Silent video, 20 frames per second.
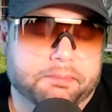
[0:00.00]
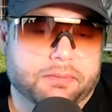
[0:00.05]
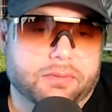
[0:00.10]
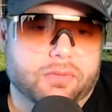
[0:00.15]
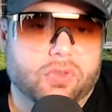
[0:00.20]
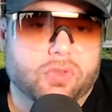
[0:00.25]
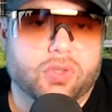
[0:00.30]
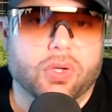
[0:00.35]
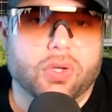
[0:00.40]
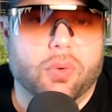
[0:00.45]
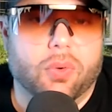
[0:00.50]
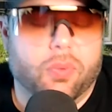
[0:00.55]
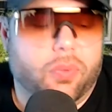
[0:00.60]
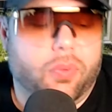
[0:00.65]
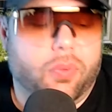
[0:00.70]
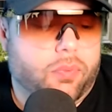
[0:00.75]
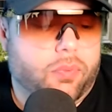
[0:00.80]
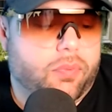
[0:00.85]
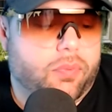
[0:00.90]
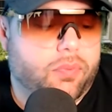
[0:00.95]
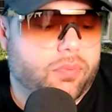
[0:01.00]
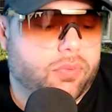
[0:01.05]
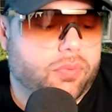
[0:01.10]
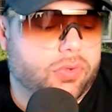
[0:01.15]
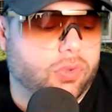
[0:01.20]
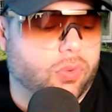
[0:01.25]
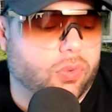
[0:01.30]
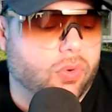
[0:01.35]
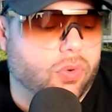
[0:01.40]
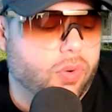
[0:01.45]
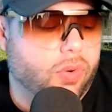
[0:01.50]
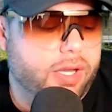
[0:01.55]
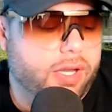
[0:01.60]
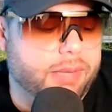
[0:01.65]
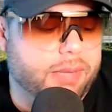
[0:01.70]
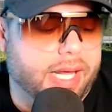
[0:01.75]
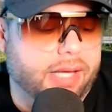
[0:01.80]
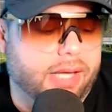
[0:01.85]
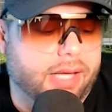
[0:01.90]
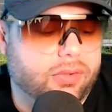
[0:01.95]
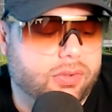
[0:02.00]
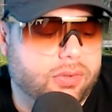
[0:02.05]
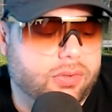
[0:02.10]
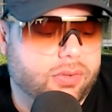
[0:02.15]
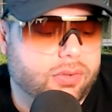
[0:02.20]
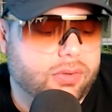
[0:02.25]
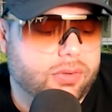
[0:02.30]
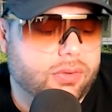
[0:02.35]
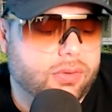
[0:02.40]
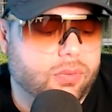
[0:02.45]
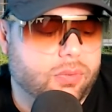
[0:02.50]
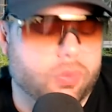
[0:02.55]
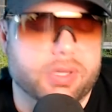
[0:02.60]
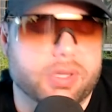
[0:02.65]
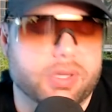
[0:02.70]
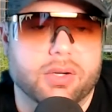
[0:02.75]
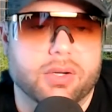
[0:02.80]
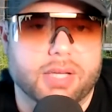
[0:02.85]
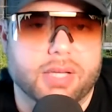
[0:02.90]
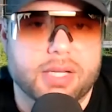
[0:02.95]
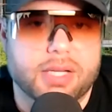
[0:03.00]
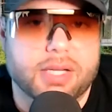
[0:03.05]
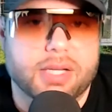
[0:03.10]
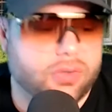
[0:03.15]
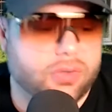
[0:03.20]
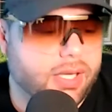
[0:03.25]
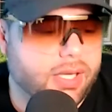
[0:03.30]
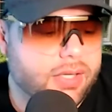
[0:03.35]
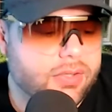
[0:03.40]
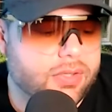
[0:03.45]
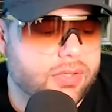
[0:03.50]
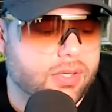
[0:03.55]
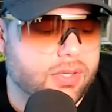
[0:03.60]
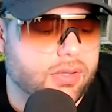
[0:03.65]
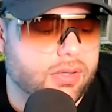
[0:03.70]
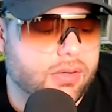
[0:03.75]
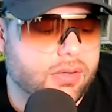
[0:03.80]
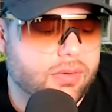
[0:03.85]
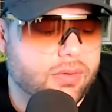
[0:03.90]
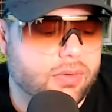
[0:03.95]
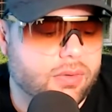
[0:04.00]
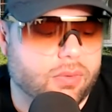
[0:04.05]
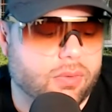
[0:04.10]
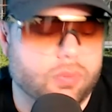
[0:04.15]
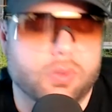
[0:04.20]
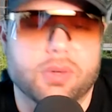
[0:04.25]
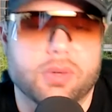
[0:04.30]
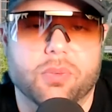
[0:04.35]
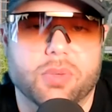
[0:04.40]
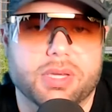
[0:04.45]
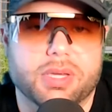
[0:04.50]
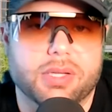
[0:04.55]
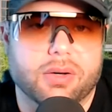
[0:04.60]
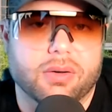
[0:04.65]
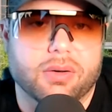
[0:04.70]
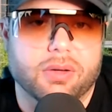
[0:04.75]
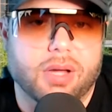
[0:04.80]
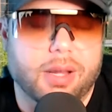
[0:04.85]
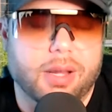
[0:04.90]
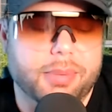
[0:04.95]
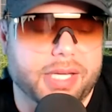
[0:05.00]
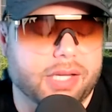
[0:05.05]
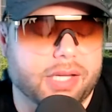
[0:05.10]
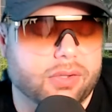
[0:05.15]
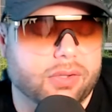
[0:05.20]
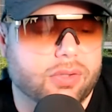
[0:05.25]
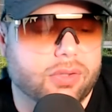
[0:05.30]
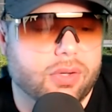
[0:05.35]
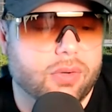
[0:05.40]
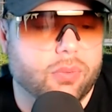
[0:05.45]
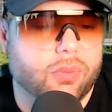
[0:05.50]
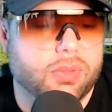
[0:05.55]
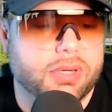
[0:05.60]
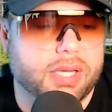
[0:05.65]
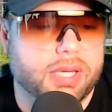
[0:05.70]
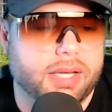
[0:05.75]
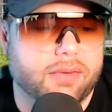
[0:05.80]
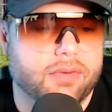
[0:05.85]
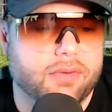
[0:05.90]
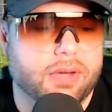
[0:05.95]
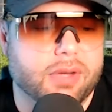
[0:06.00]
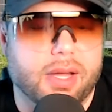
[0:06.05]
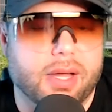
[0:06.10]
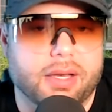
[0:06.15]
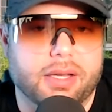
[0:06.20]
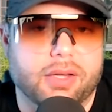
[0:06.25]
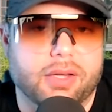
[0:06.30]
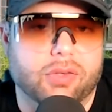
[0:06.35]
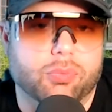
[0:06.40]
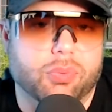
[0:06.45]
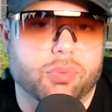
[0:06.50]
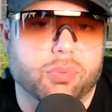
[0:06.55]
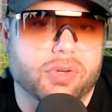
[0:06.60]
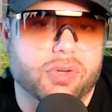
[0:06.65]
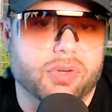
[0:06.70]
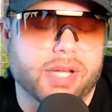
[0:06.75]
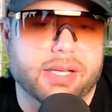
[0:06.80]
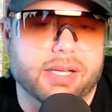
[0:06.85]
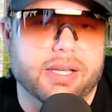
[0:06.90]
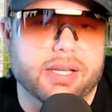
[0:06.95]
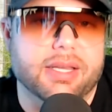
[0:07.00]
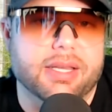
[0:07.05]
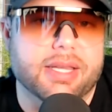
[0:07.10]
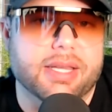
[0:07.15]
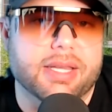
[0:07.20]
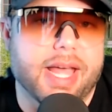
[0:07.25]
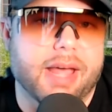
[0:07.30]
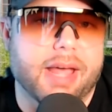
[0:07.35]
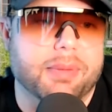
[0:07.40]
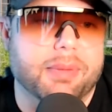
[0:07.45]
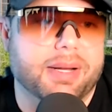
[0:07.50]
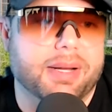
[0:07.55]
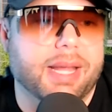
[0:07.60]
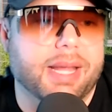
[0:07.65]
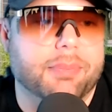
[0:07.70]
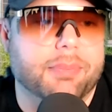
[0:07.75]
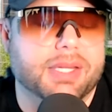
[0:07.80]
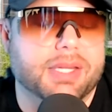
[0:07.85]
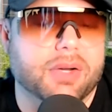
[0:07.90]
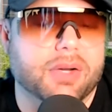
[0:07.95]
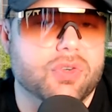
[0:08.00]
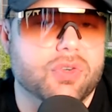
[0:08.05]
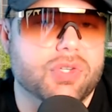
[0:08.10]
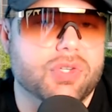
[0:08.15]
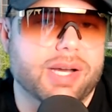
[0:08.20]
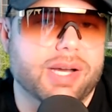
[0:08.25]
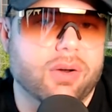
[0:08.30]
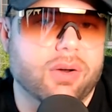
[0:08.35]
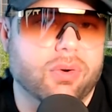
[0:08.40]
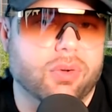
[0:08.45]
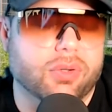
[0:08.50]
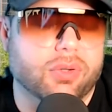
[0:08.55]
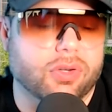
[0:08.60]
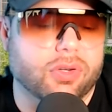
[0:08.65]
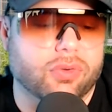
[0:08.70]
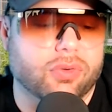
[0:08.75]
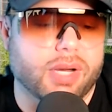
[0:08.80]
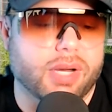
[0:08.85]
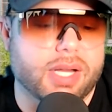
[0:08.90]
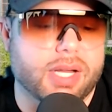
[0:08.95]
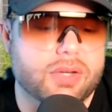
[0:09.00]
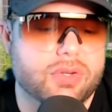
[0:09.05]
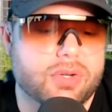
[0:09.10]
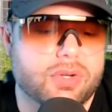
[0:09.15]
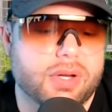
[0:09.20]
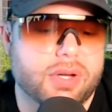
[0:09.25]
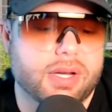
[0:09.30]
So Coinbase, with their legislation, or with their lobbyists, what they've done is protected them, kept their shareholders rich,